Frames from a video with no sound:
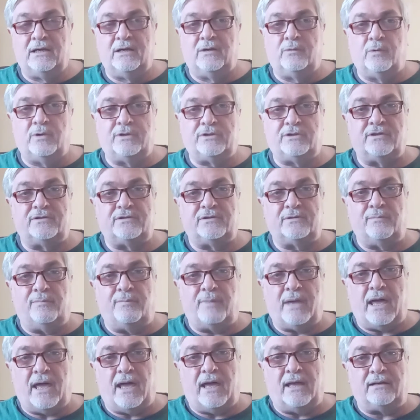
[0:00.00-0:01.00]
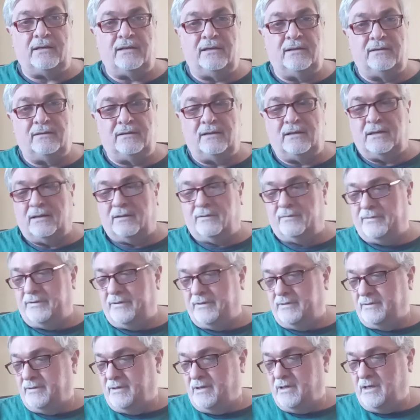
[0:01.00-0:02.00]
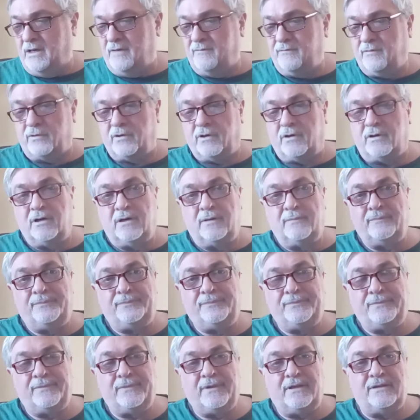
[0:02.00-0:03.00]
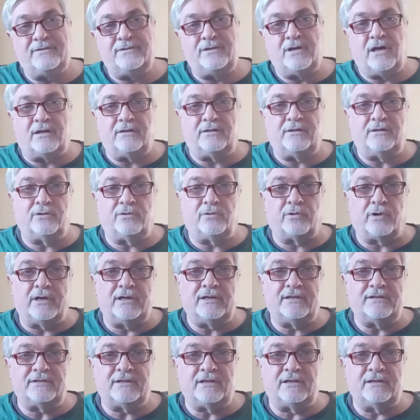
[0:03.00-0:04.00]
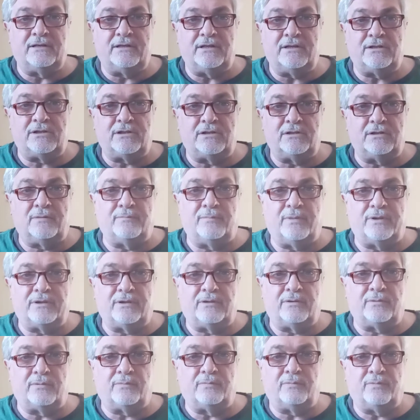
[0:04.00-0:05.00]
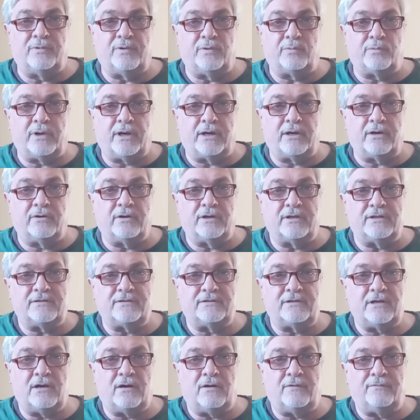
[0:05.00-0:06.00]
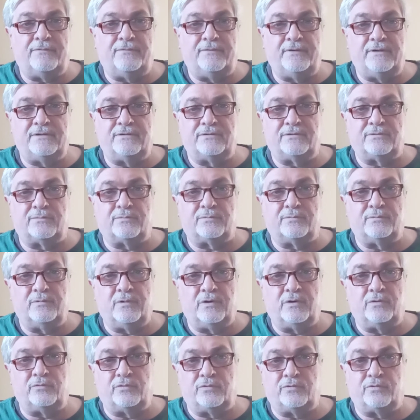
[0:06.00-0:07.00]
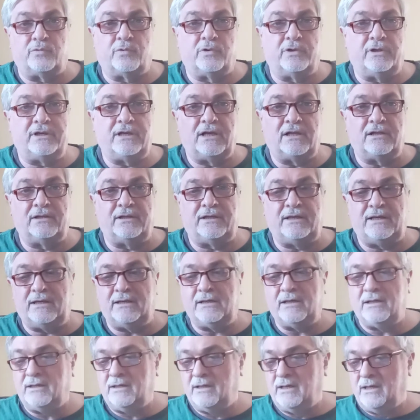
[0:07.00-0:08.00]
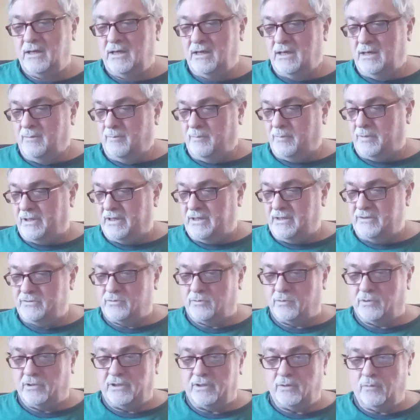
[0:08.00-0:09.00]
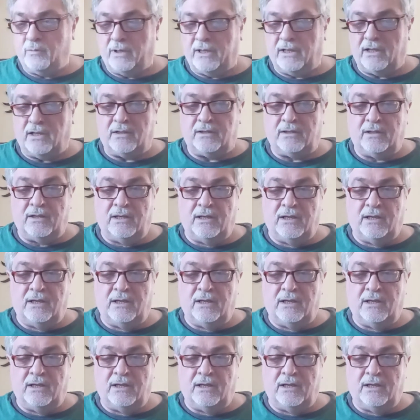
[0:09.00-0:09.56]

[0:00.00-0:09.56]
which isn't bad. Now the cover is not in the greatest condition, but the record itself is really clean, plays really well.